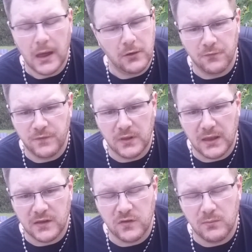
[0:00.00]
I don't feel
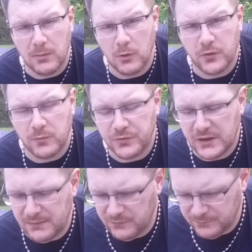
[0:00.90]
like it's hit me multiple
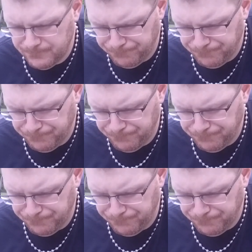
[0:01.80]
times.